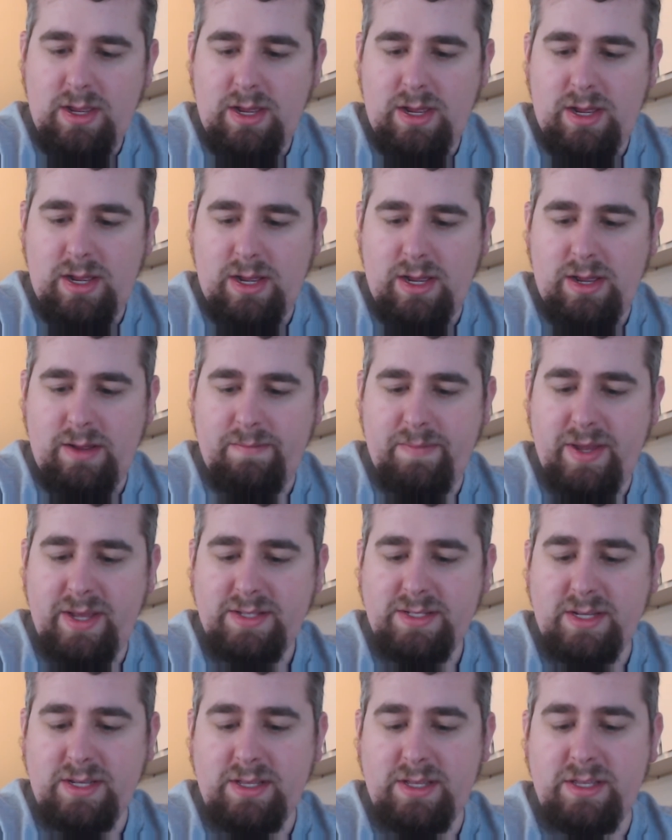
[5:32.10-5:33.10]
uh,
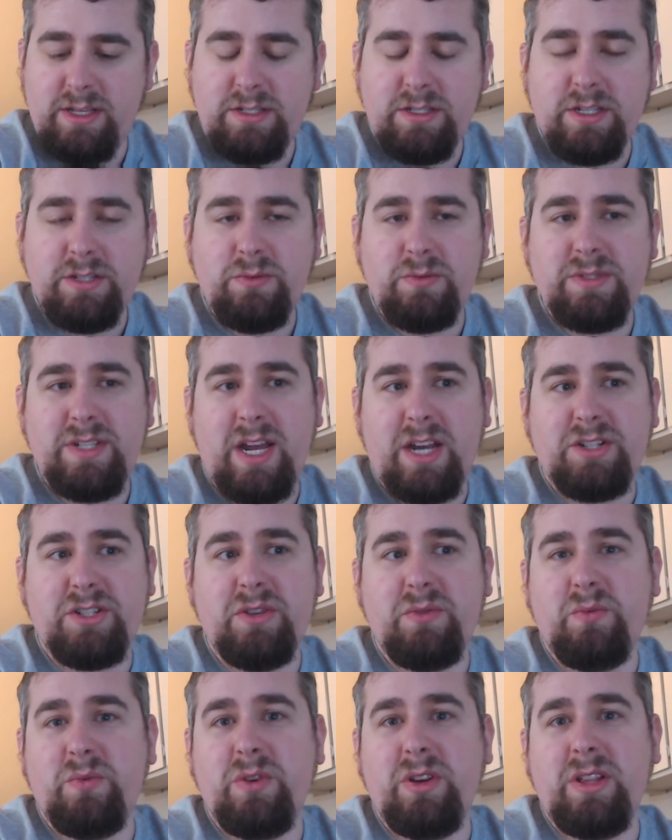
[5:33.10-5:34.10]
basically th- this one's
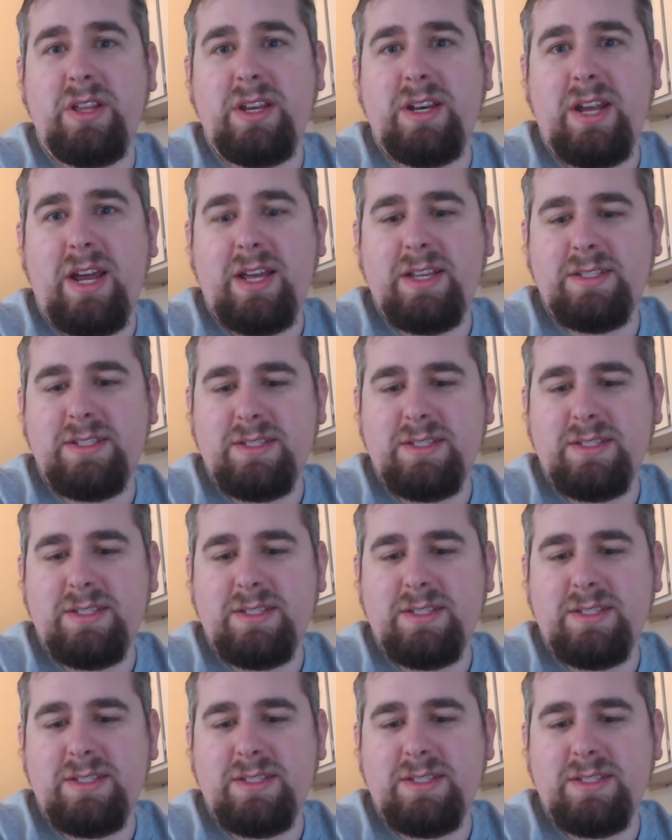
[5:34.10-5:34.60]
actually really nice.